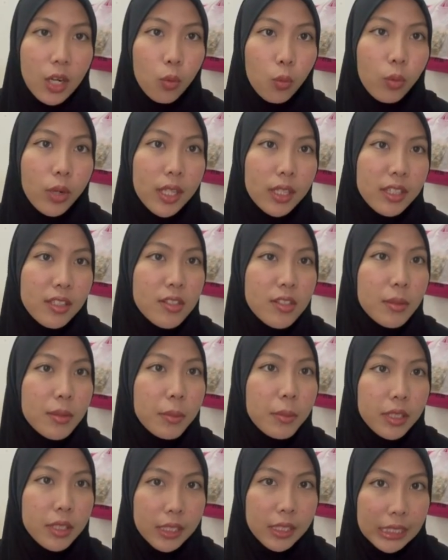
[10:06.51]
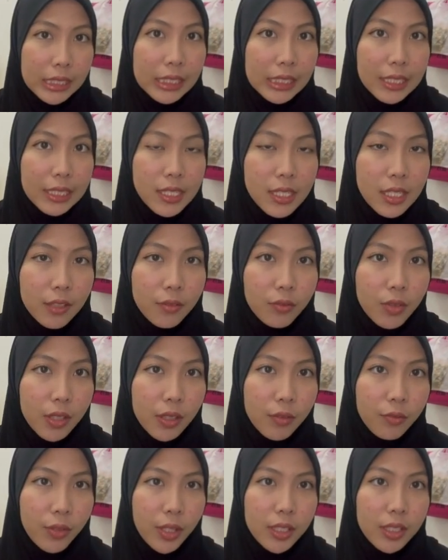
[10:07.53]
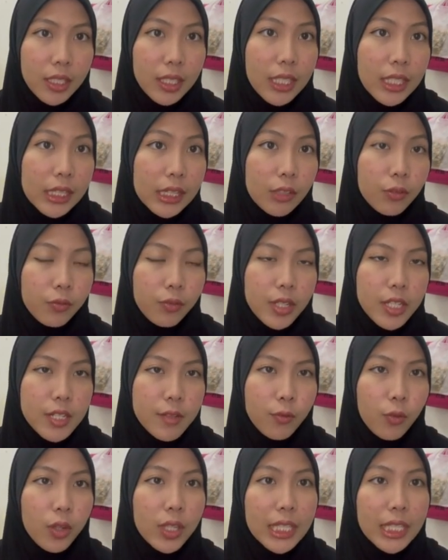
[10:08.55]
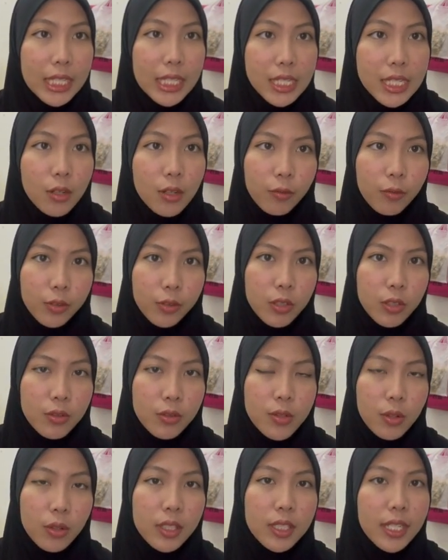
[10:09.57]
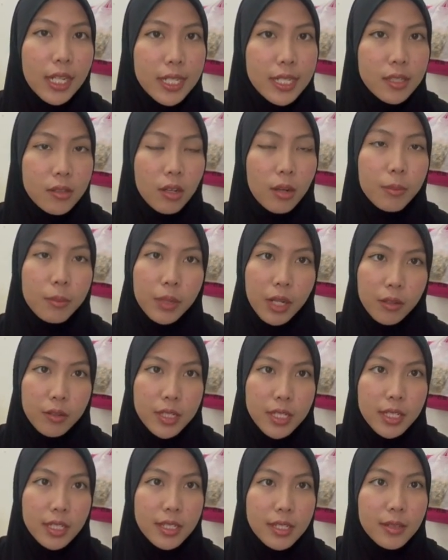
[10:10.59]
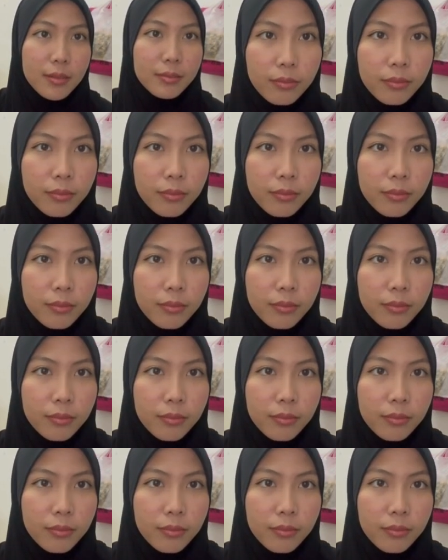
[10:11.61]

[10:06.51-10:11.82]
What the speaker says: while usability testing verified the interface for ease of use on desktop browsers.